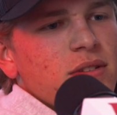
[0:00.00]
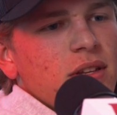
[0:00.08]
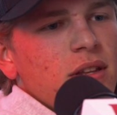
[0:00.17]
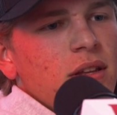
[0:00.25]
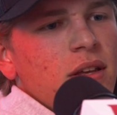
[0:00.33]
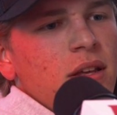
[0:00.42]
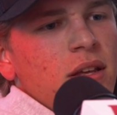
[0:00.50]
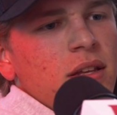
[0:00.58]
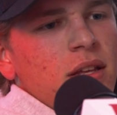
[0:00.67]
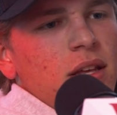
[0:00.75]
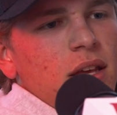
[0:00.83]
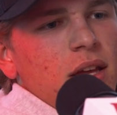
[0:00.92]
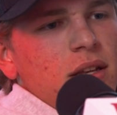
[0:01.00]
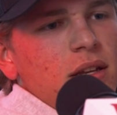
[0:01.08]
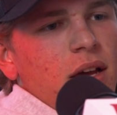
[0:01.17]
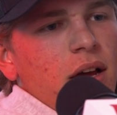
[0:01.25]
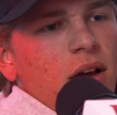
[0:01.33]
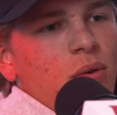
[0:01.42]
and
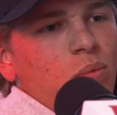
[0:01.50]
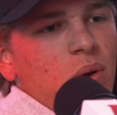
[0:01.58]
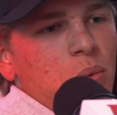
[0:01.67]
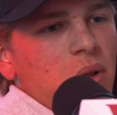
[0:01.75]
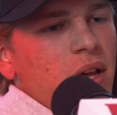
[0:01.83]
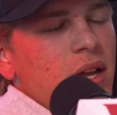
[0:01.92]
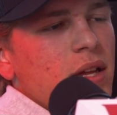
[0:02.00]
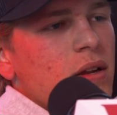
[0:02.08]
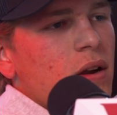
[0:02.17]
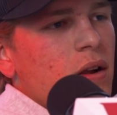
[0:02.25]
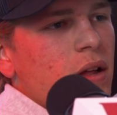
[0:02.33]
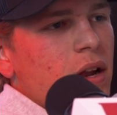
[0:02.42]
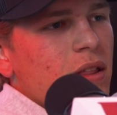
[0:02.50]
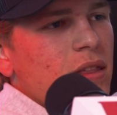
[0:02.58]
we related on a lot of